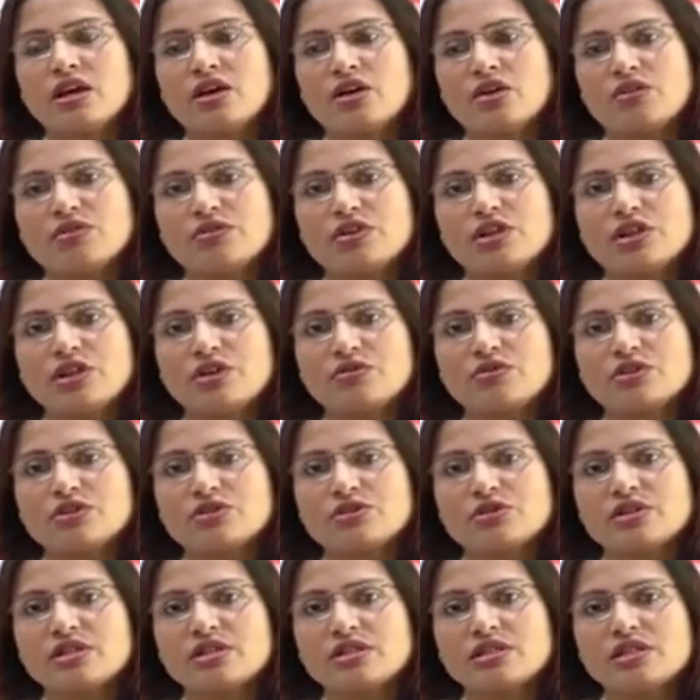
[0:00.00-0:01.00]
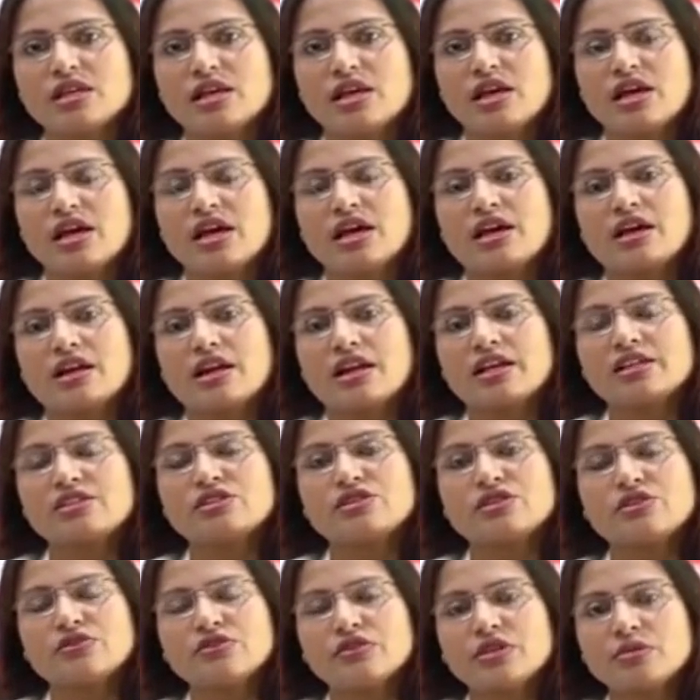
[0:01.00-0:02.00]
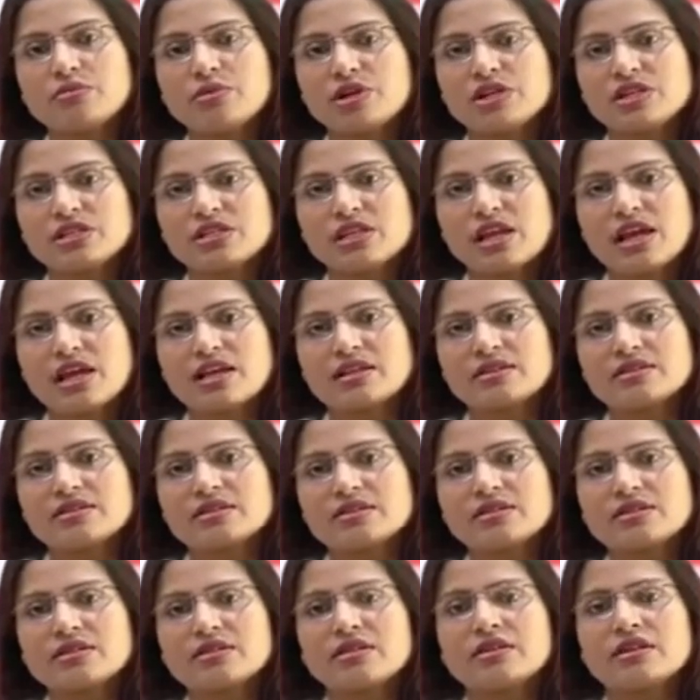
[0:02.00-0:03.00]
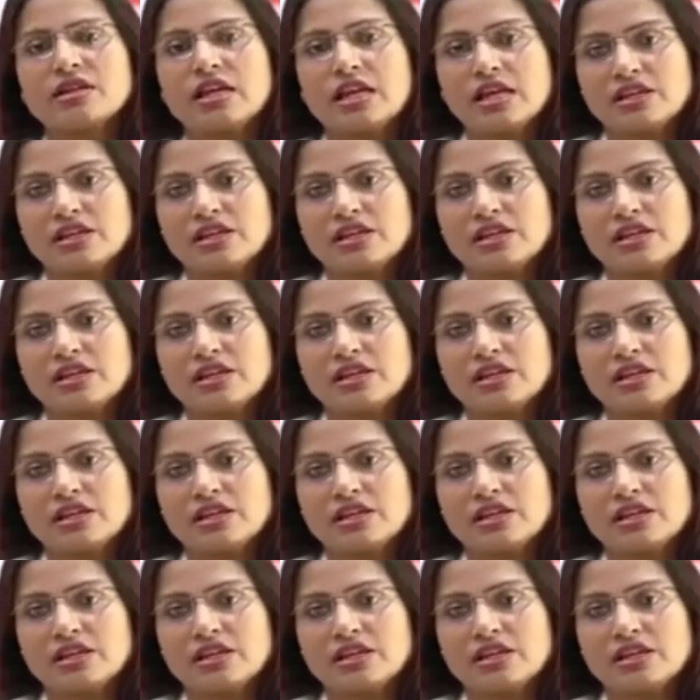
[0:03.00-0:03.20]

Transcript: of individuals. Rest of the breast cancer,